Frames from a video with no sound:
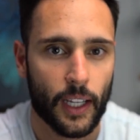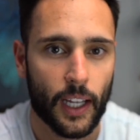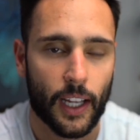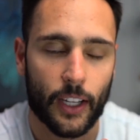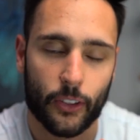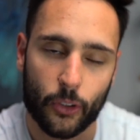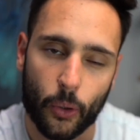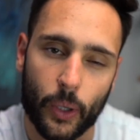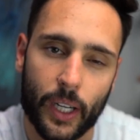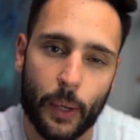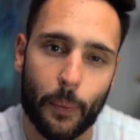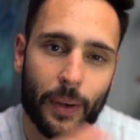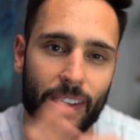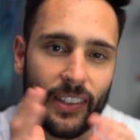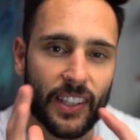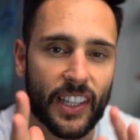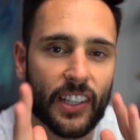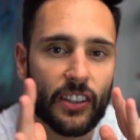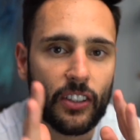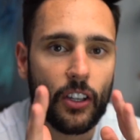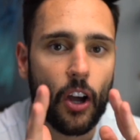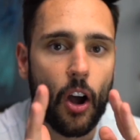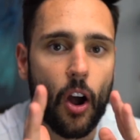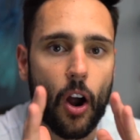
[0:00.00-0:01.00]
So anyways,
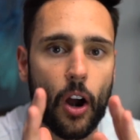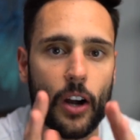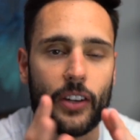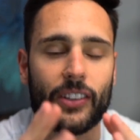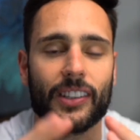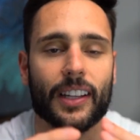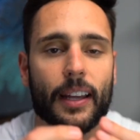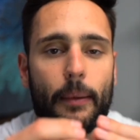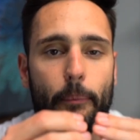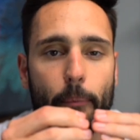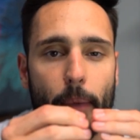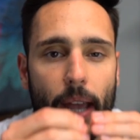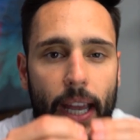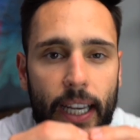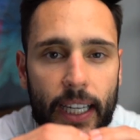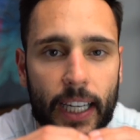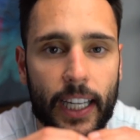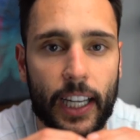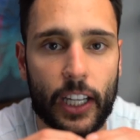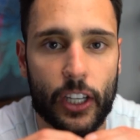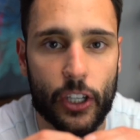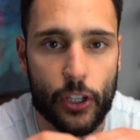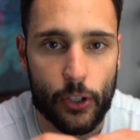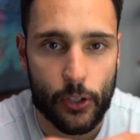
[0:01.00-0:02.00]
this car is commanding
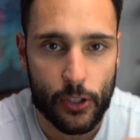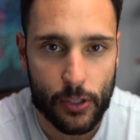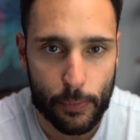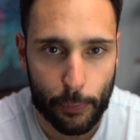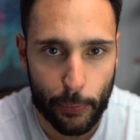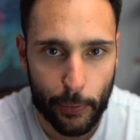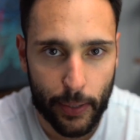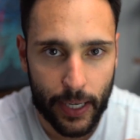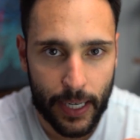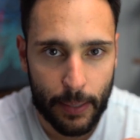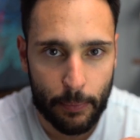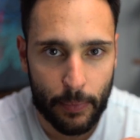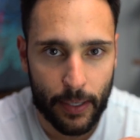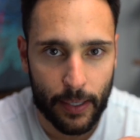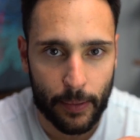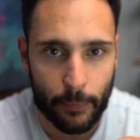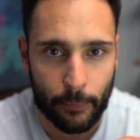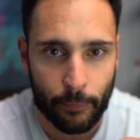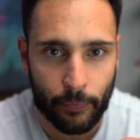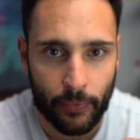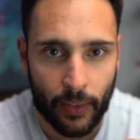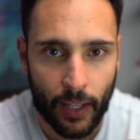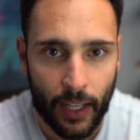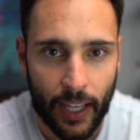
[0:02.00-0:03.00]
a huge
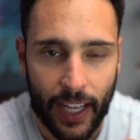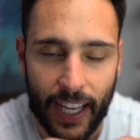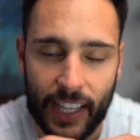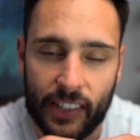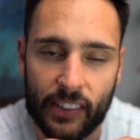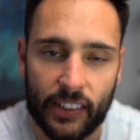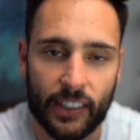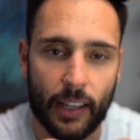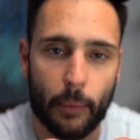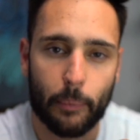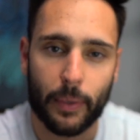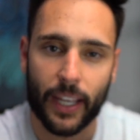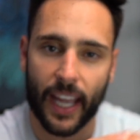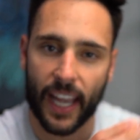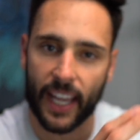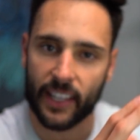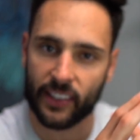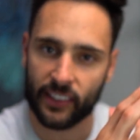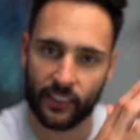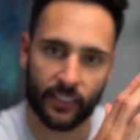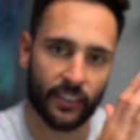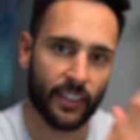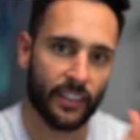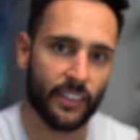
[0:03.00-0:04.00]
premium. In some
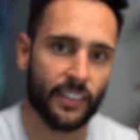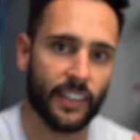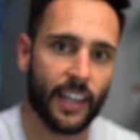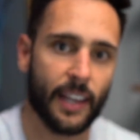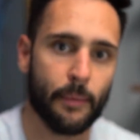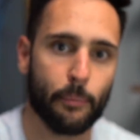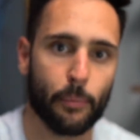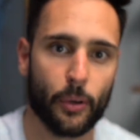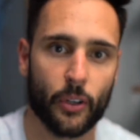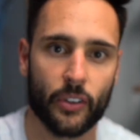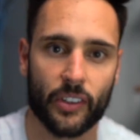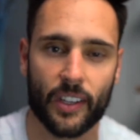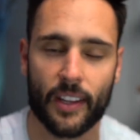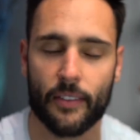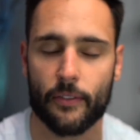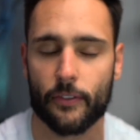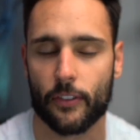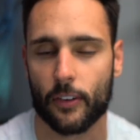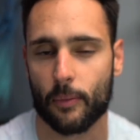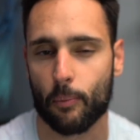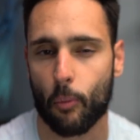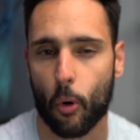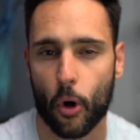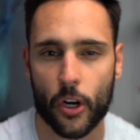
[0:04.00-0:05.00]
cases, it's 10%.
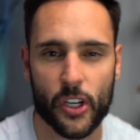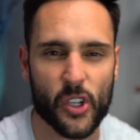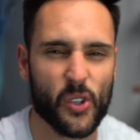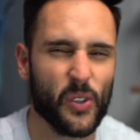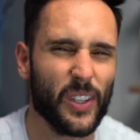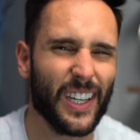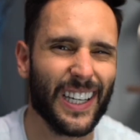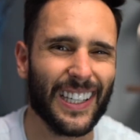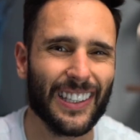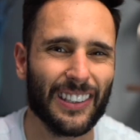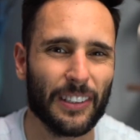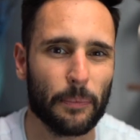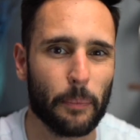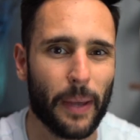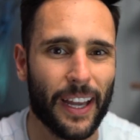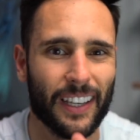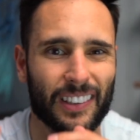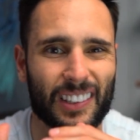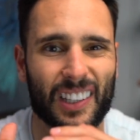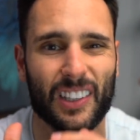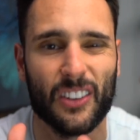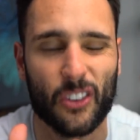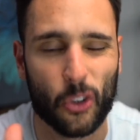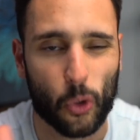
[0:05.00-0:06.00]
For more unique
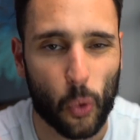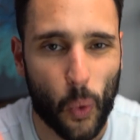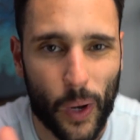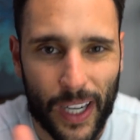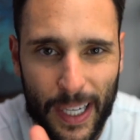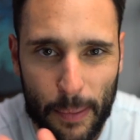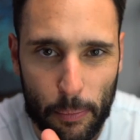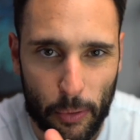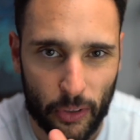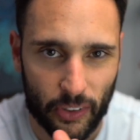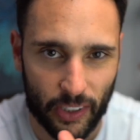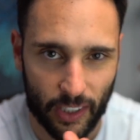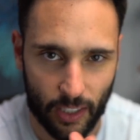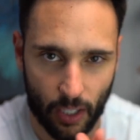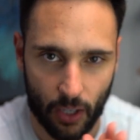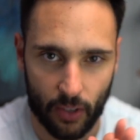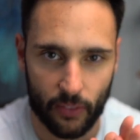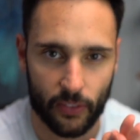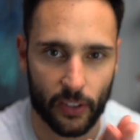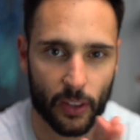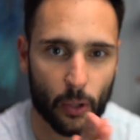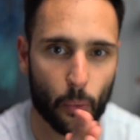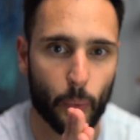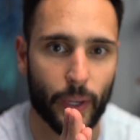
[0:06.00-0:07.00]
specs, it's 20%
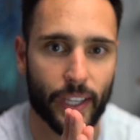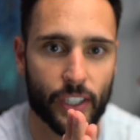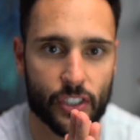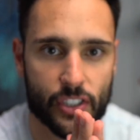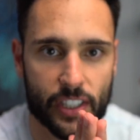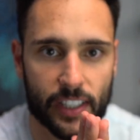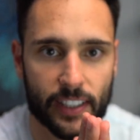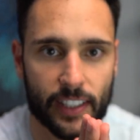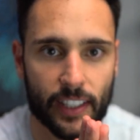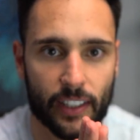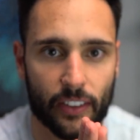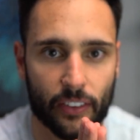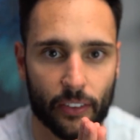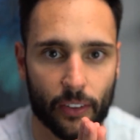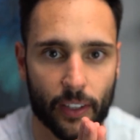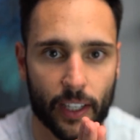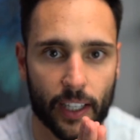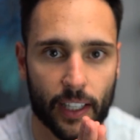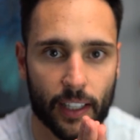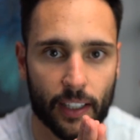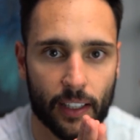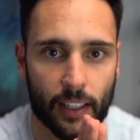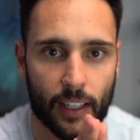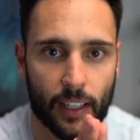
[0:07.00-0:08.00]
over the wing GT3.